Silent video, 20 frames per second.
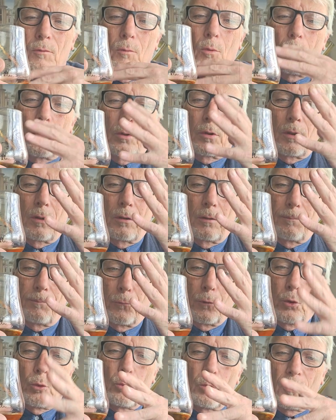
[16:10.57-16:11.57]
water
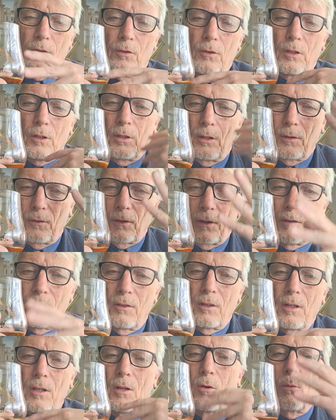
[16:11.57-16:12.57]
to whiskey, as I
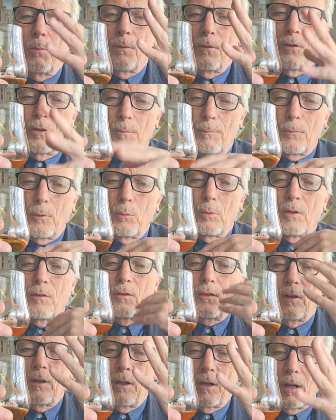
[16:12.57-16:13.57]
say, opens up the
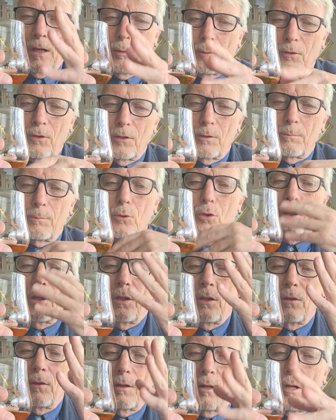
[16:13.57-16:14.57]
whiskey, allows it to
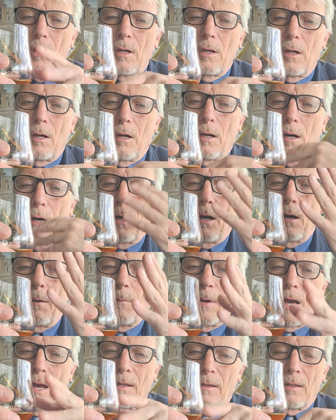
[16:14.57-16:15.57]
breathe,
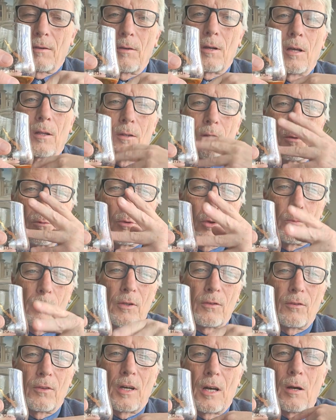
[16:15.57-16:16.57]
and the
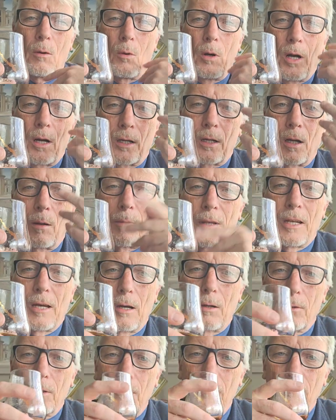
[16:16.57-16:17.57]
aromas now are coming
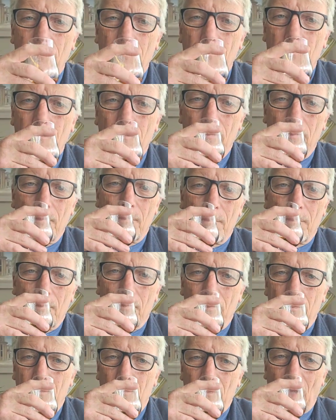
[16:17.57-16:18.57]
out.
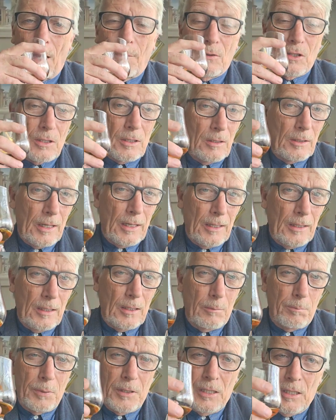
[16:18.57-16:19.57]
I'm still getting the
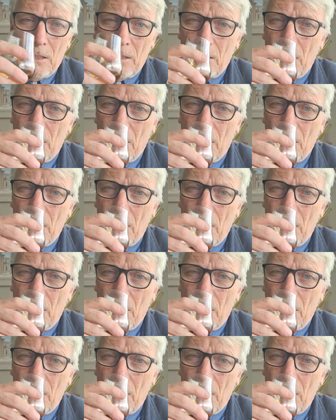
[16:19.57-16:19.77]
peat.